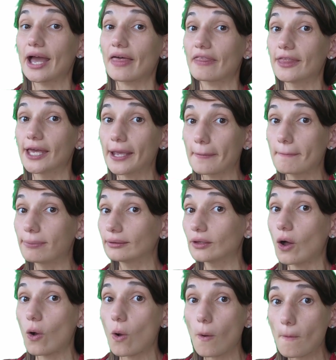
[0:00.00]
They
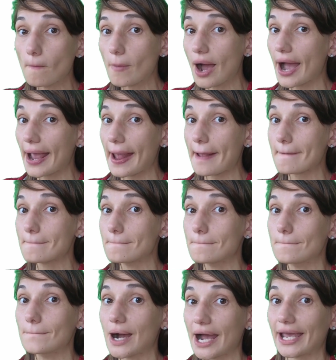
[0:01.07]
blow my
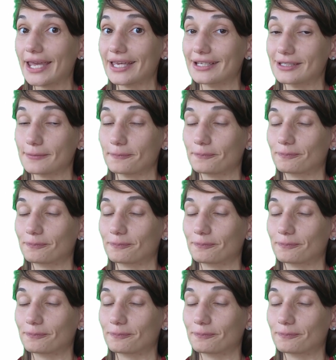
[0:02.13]
mind.